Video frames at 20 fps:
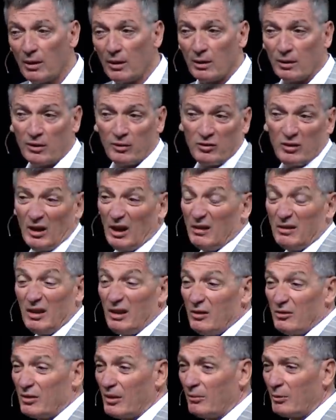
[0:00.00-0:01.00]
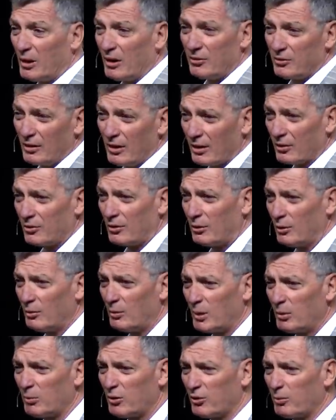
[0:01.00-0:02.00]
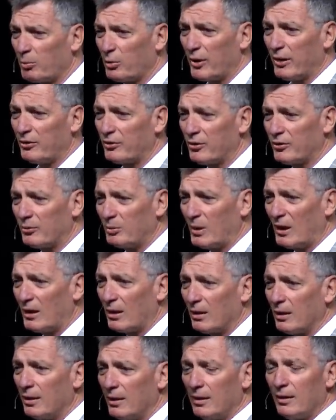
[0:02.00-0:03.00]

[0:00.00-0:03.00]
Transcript: because in 1876, aluminum was a precious metal